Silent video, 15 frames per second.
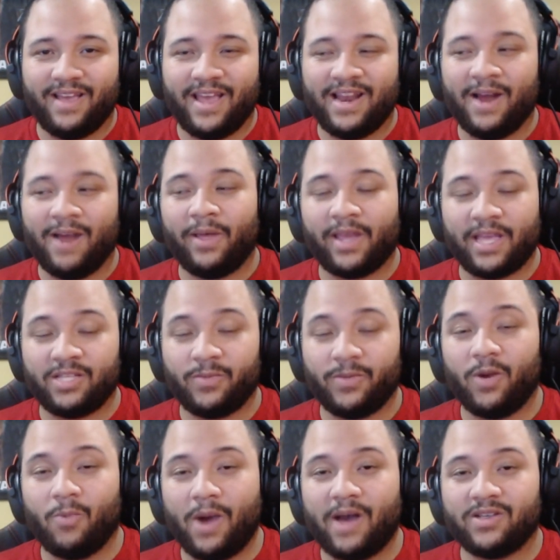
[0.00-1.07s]
and I'm like, it's
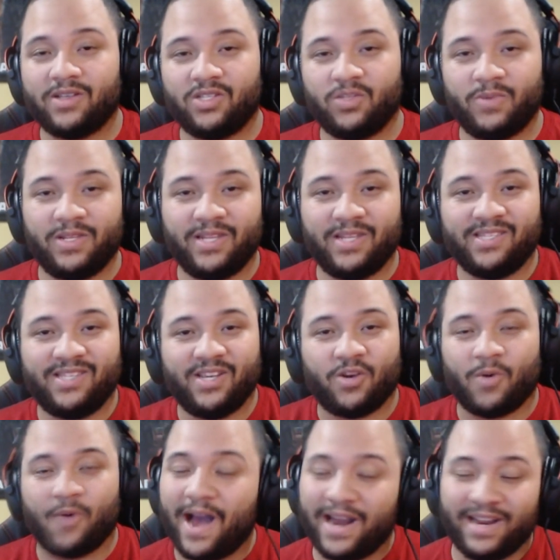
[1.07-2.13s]
been a while since we did see
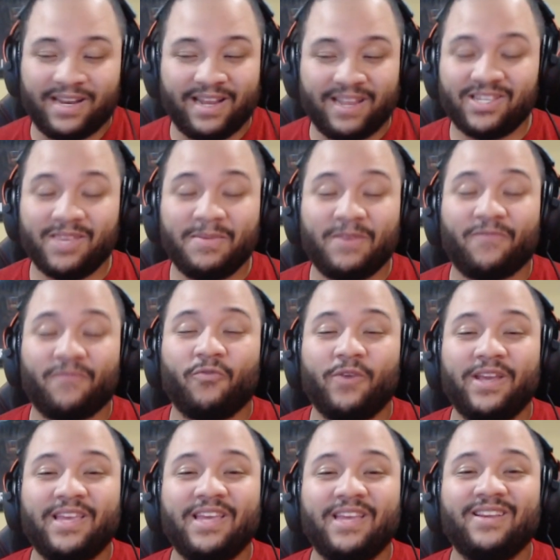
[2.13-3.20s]
Grodd, and it's gonna be
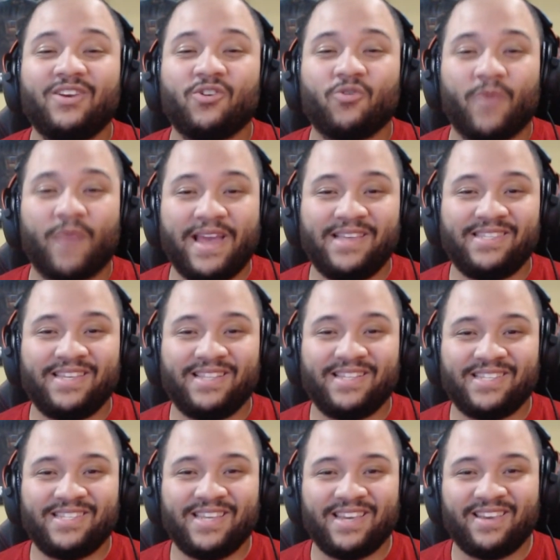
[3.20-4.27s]
freaking crazy
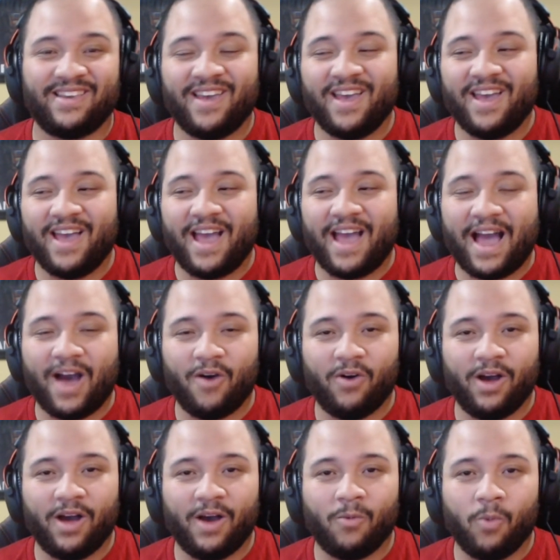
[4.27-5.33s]
to see
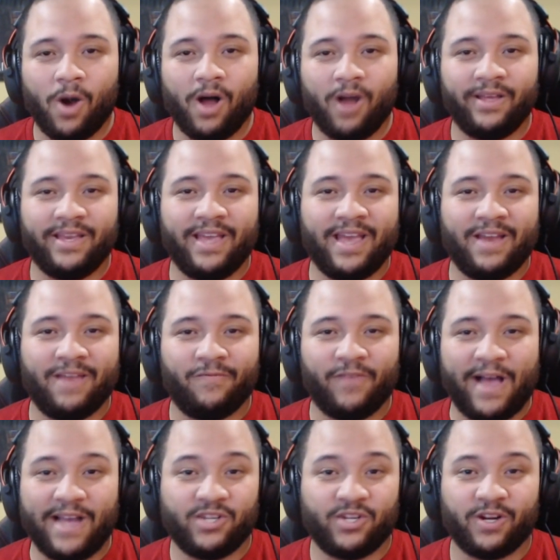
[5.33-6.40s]
how Wally and
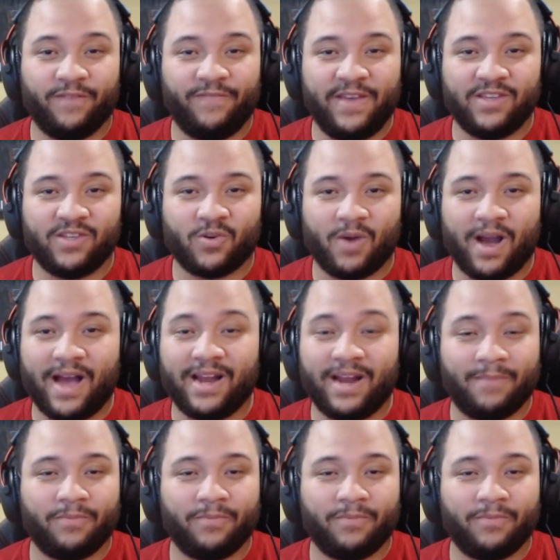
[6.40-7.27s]
Flash are gonna face Grodd.